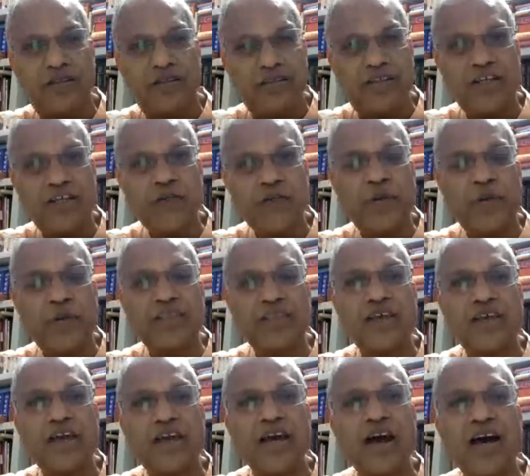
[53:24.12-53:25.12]
these
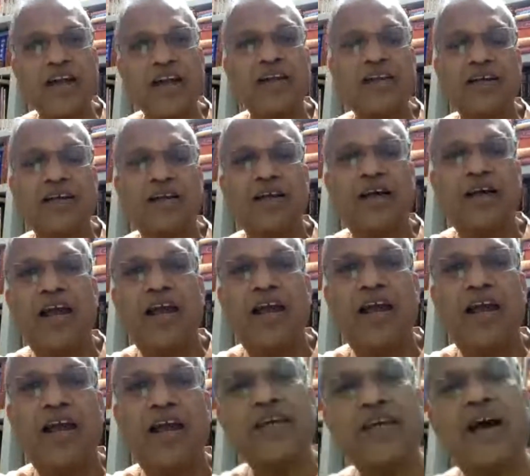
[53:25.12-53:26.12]
pratyaya are, and
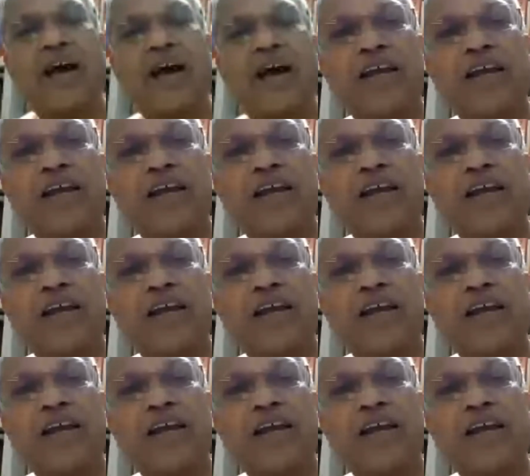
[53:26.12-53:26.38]
they are